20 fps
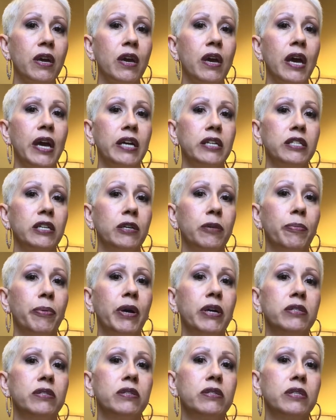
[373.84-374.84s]

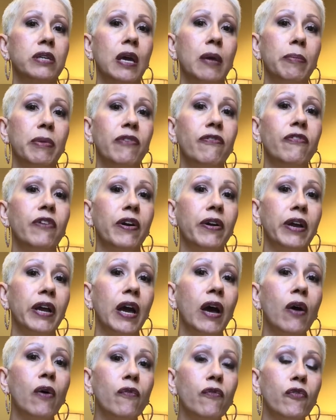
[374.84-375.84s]
Antidepressants can be very
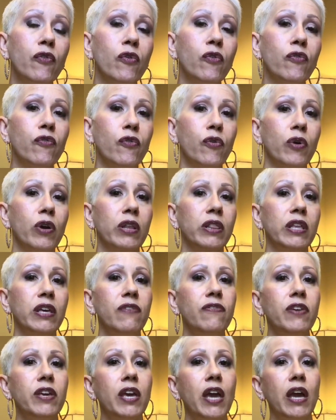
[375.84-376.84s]
helpful for
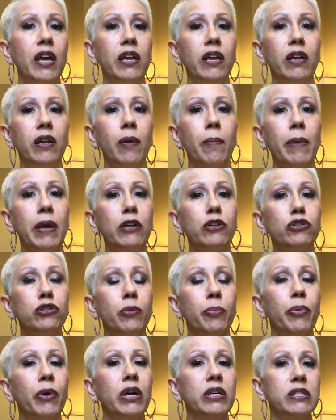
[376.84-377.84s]
alleviating a major
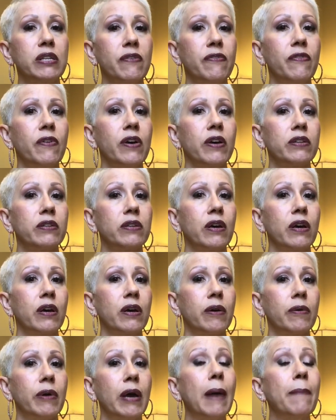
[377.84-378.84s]
depressive
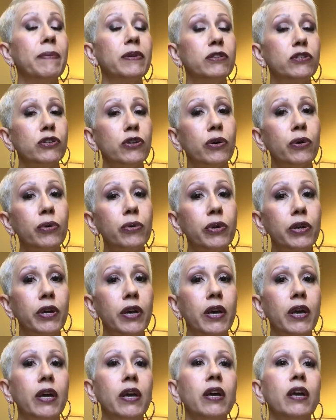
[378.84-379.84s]
episode.
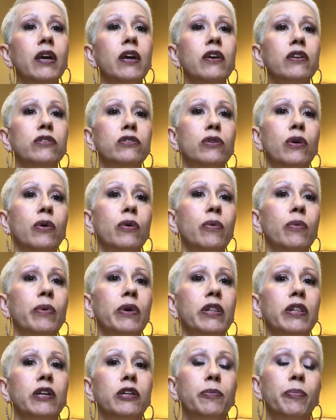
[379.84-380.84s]
So
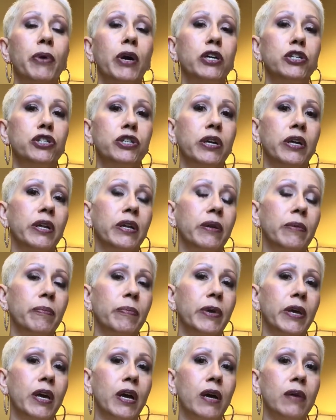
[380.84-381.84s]
when the depression
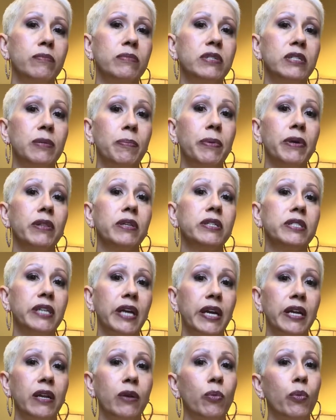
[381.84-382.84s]
becomes
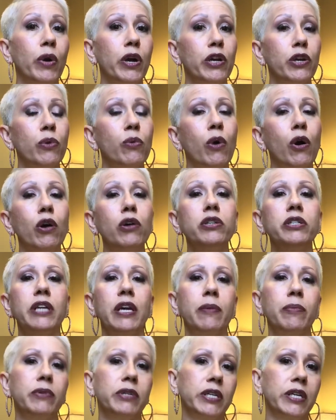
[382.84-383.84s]
debilitating, where you aren't
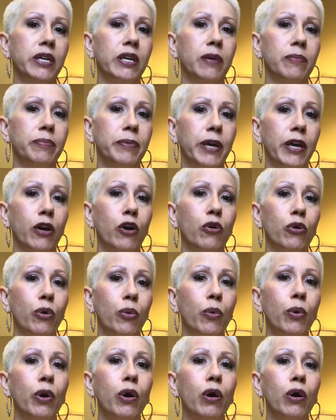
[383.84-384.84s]
able to get up and go to
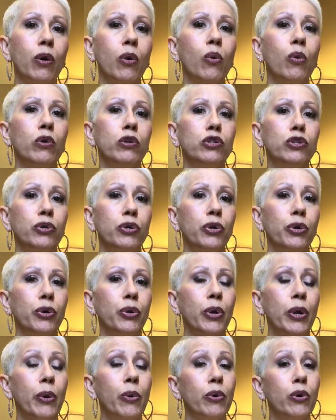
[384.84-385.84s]
work or do your
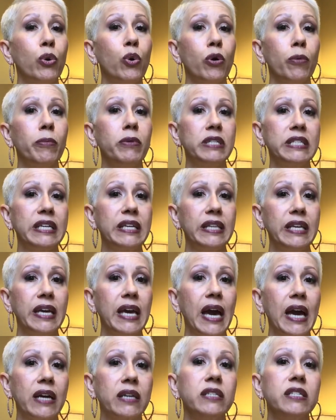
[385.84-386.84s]
normal daily
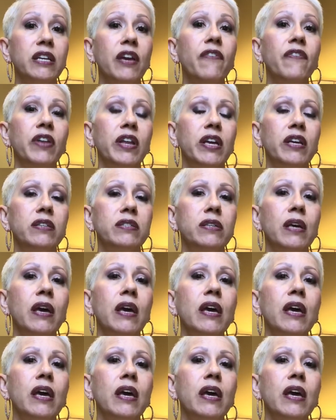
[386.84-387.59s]
activities,